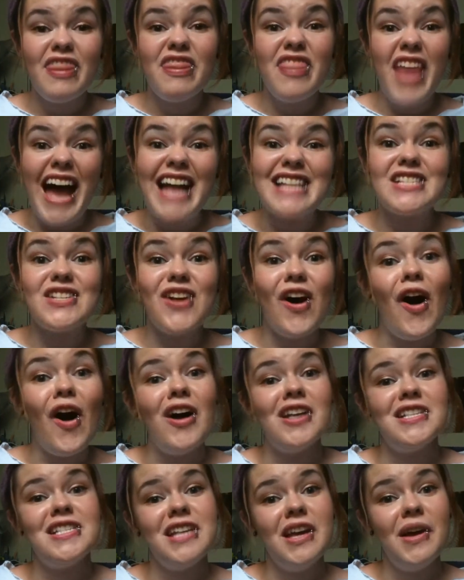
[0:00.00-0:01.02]
That's
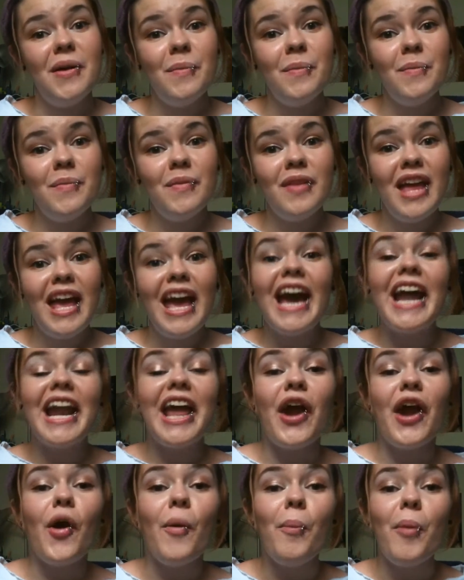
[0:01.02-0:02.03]
awesome. And
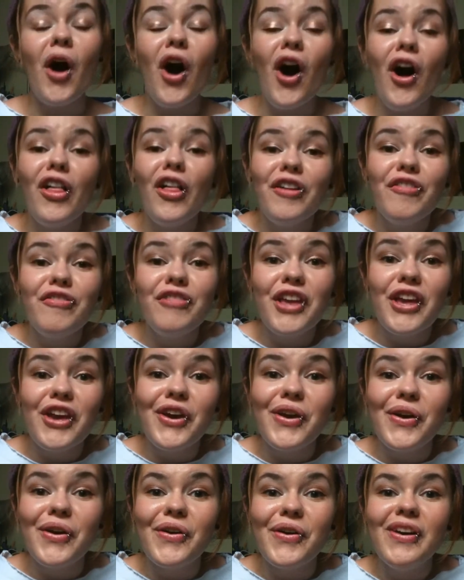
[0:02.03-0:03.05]
I hope all of
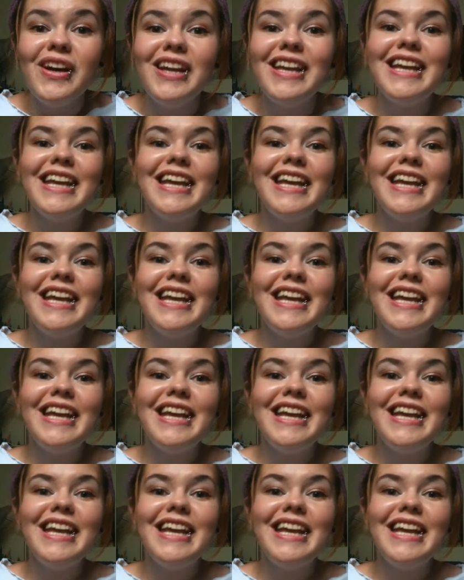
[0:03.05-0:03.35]
you